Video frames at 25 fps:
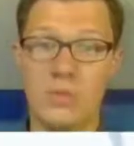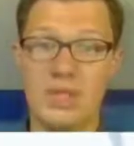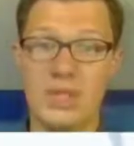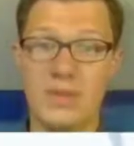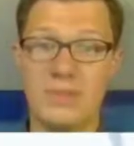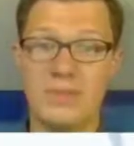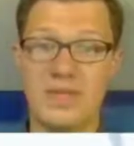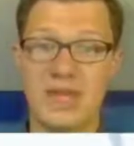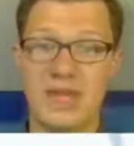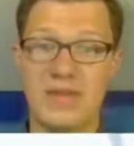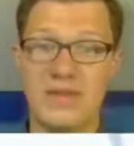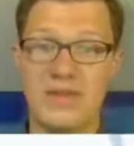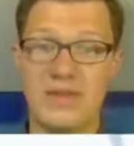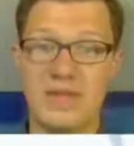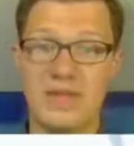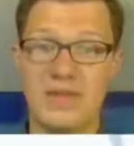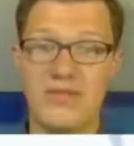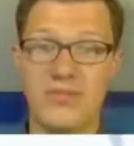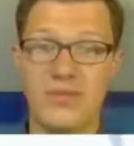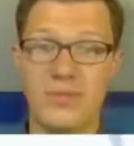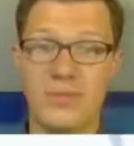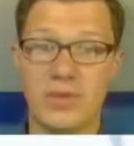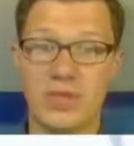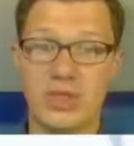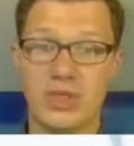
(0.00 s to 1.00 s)
obtain the
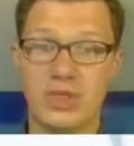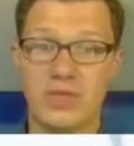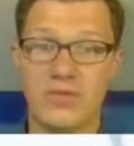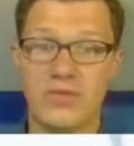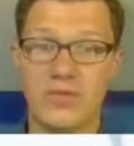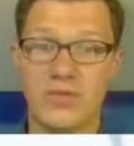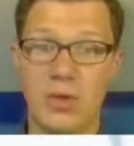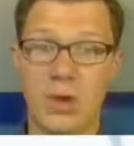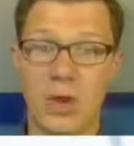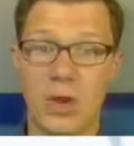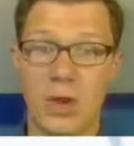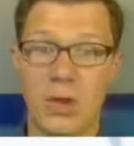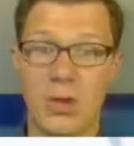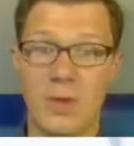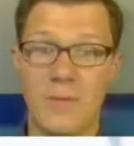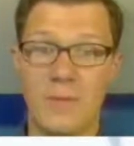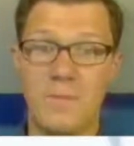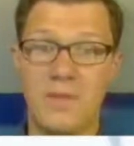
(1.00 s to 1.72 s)
information for R and